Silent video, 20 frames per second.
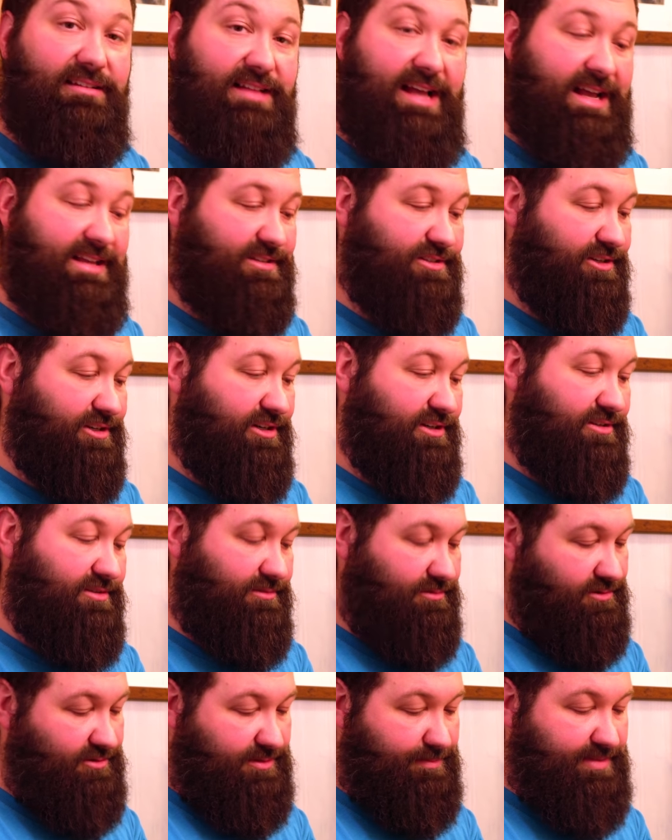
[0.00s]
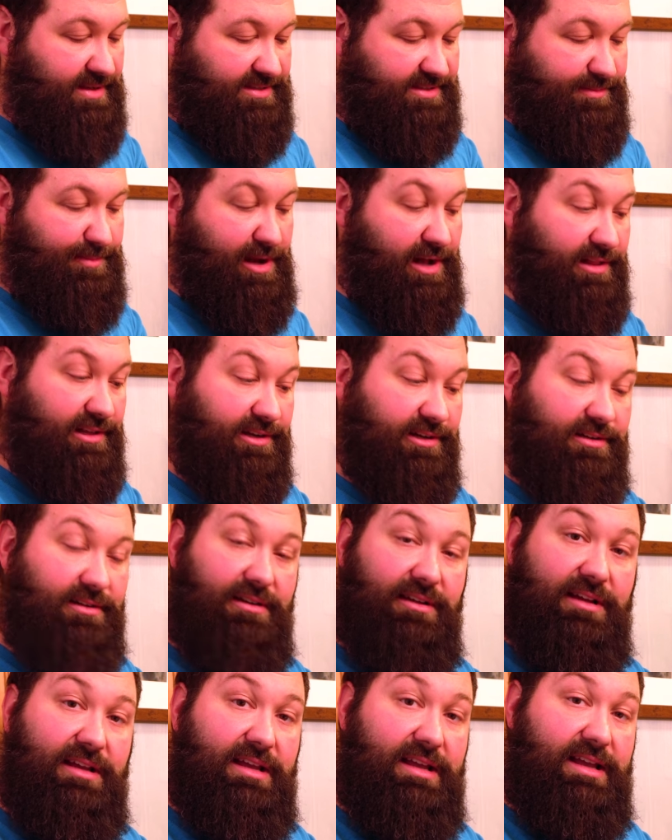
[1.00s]
the last girl, who's a bit smaller,
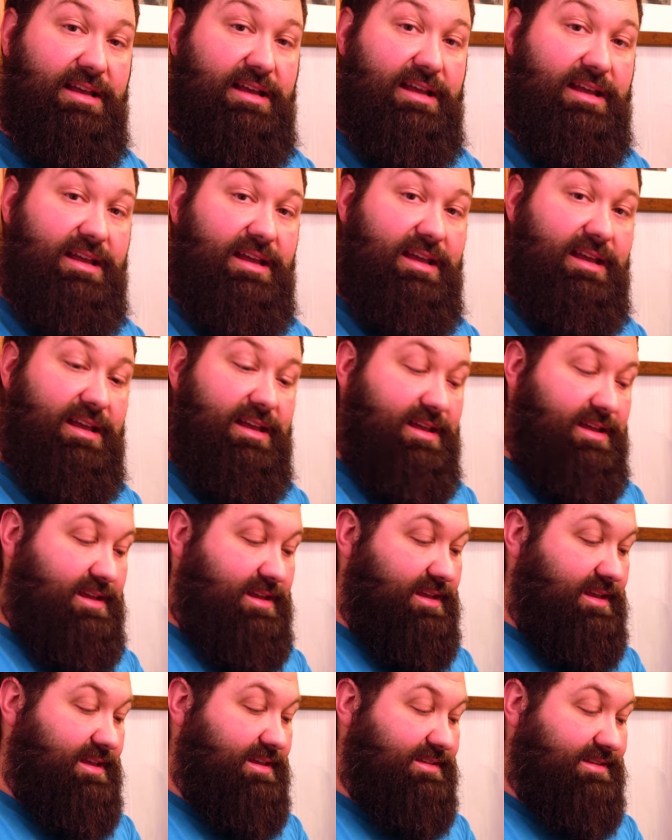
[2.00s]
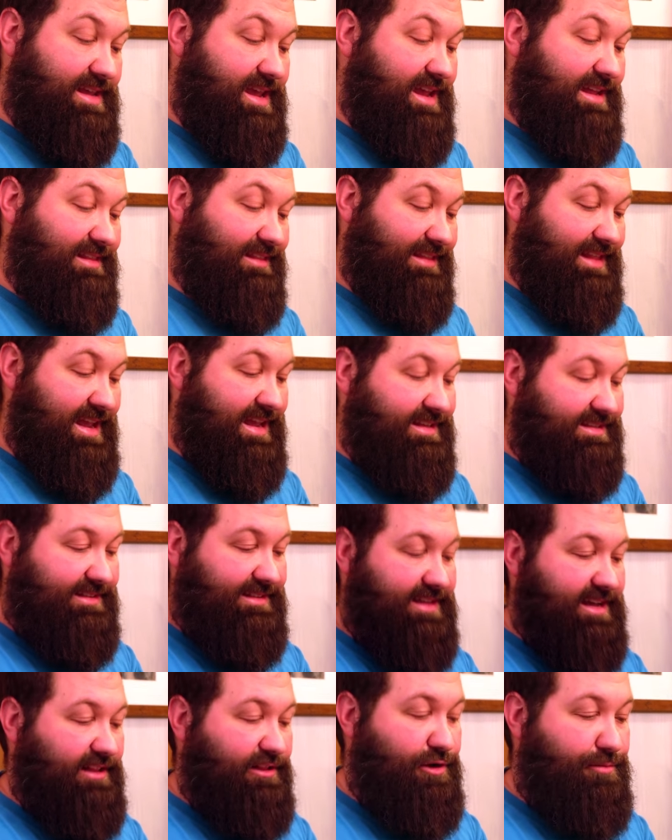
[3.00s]
is a lace
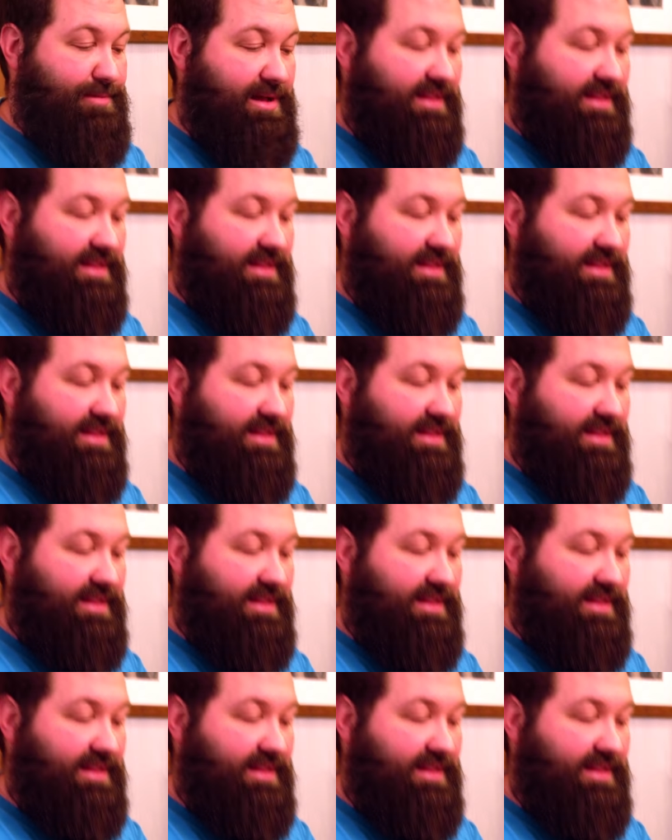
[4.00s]
yellow